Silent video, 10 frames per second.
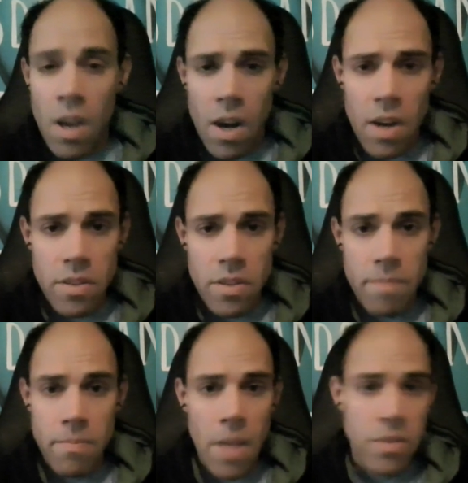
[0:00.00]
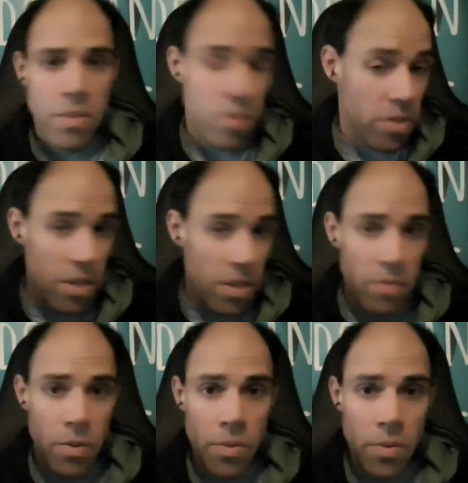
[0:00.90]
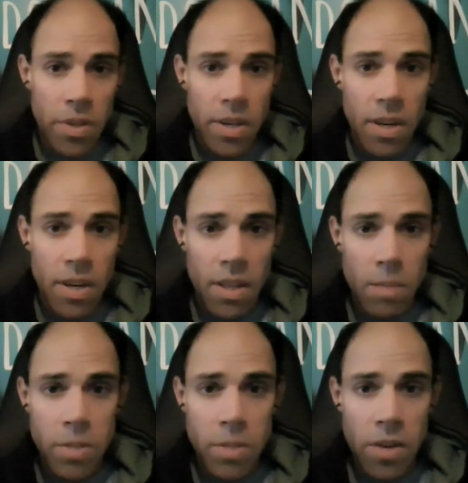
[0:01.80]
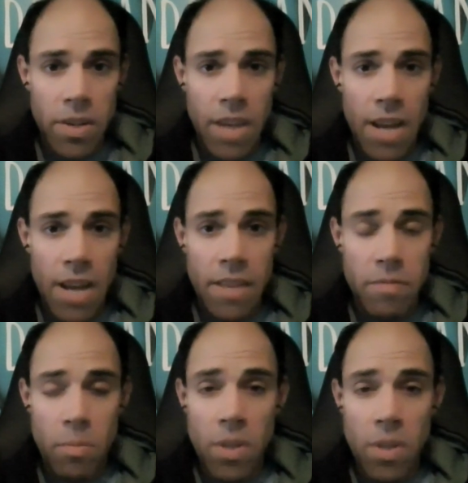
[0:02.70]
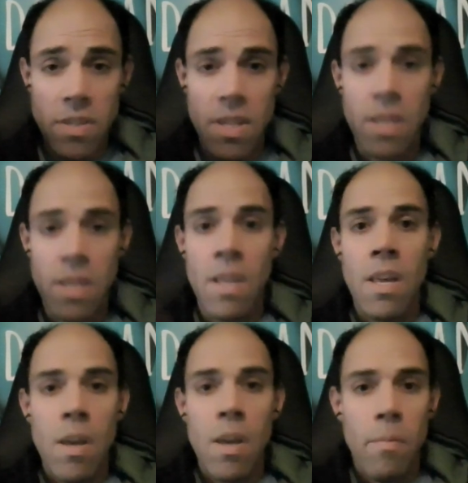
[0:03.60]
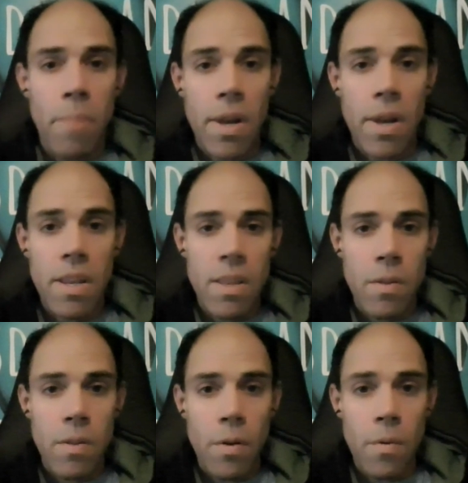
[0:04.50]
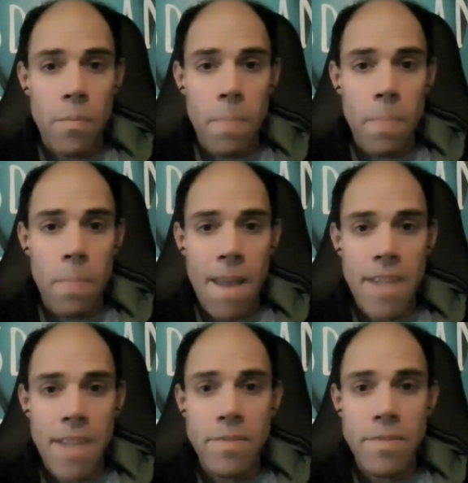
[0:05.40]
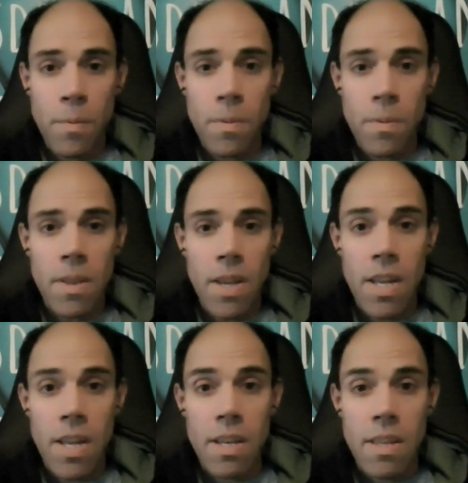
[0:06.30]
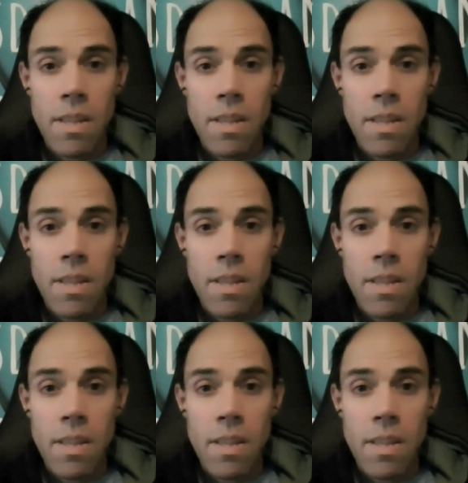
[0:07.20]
I just interviewed the a libertarian candidate for president, but I don't let